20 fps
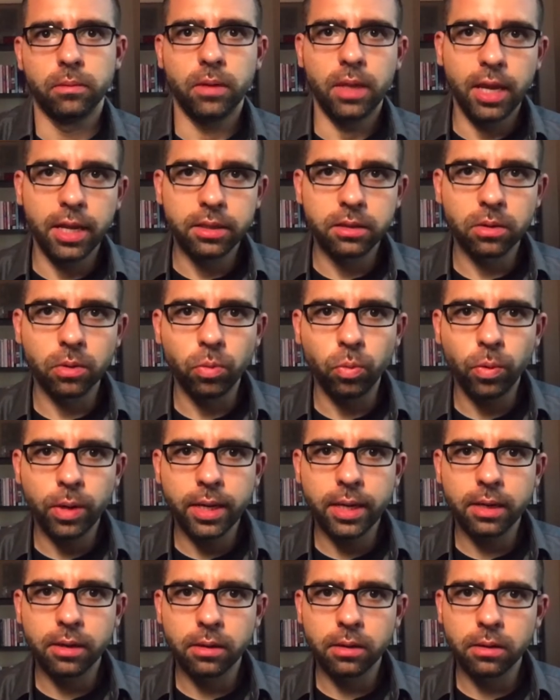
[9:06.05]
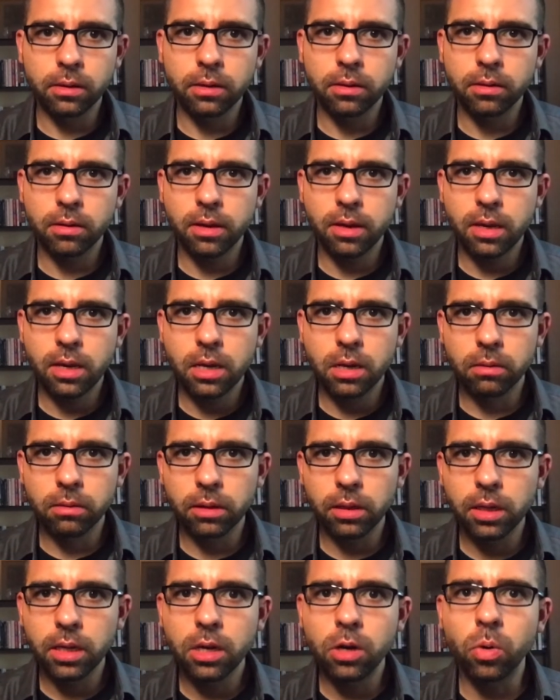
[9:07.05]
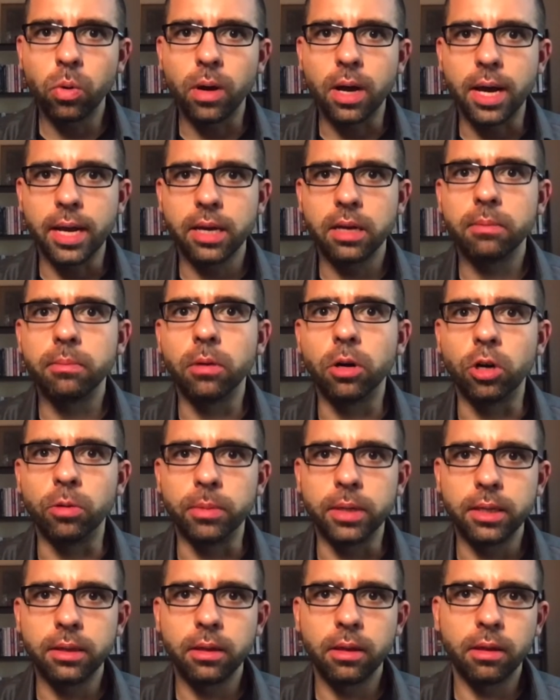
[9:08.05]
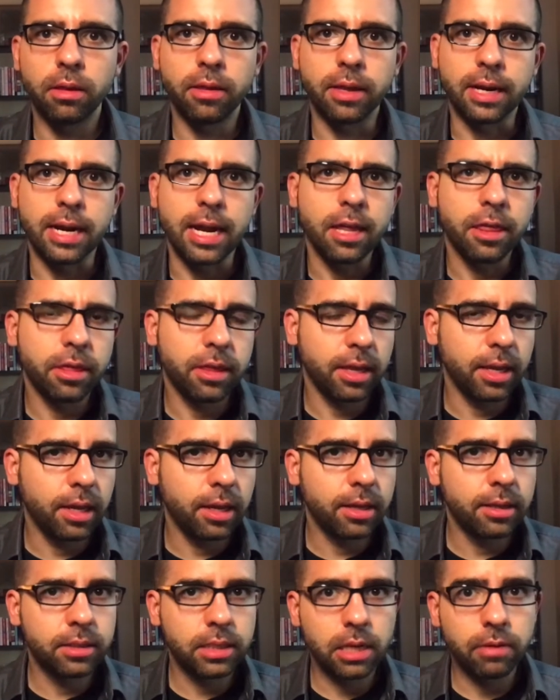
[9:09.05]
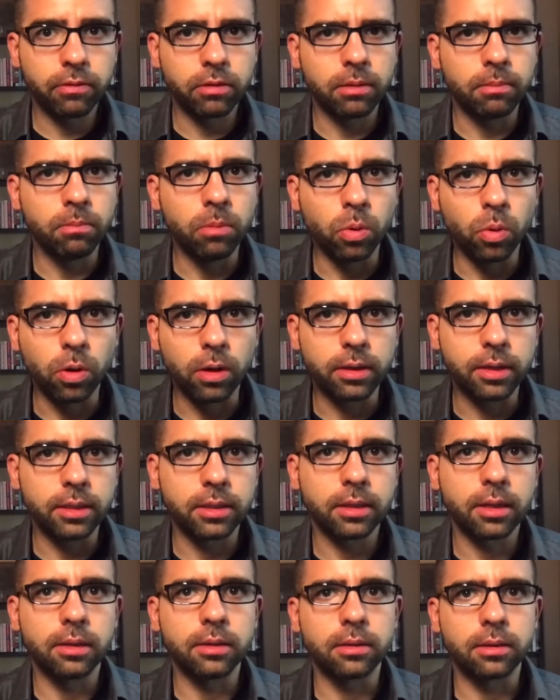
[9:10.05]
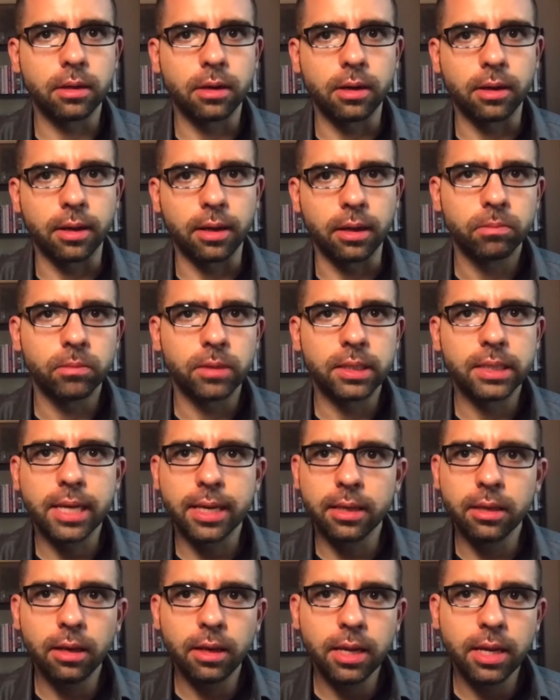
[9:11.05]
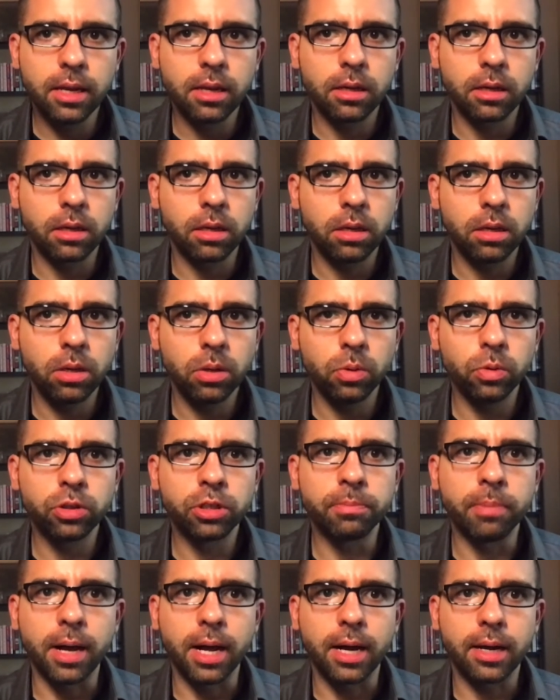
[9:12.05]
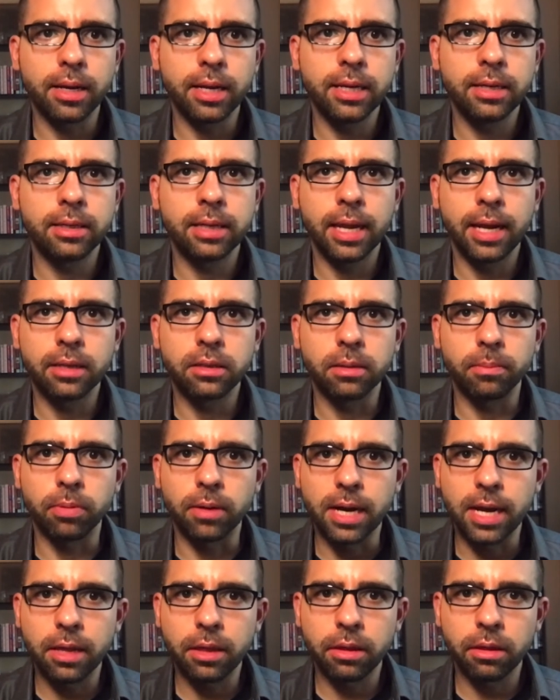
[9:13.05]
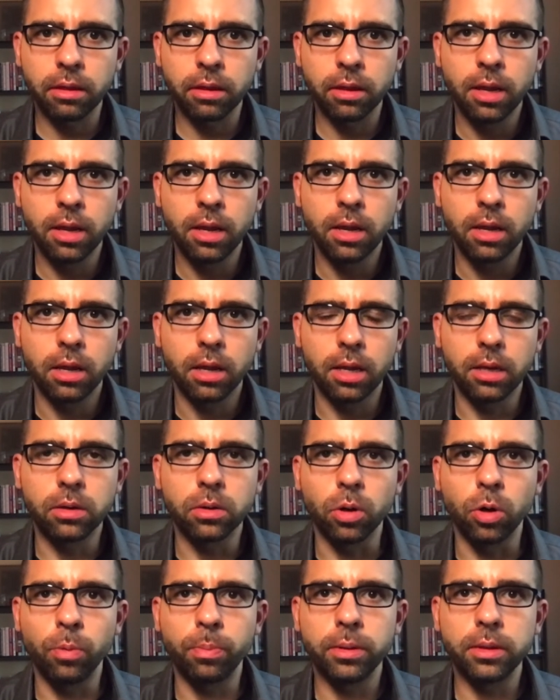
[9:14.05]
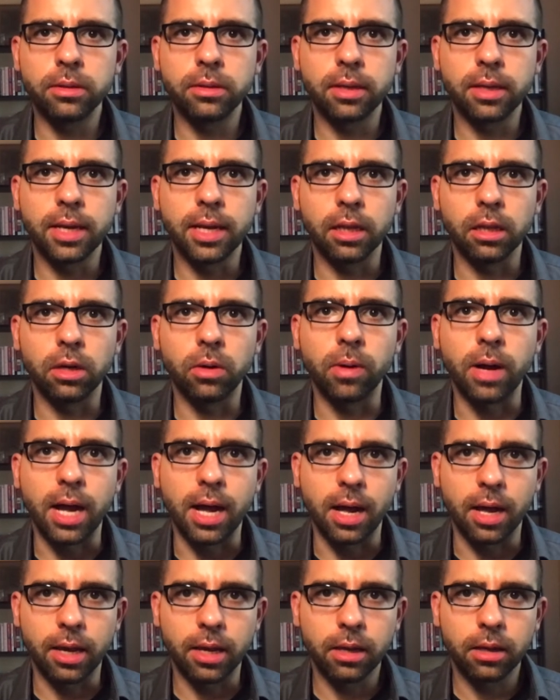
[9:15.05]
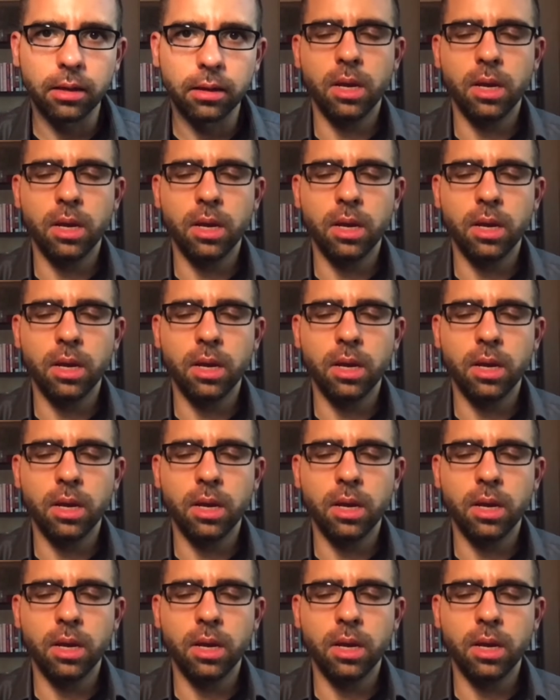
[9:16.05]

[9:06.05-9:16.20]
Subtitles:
It's a weird, eerily quiet moment that I think is even more disconcerting. Suddenly, a huge body takes a breath and opens a yellow eye.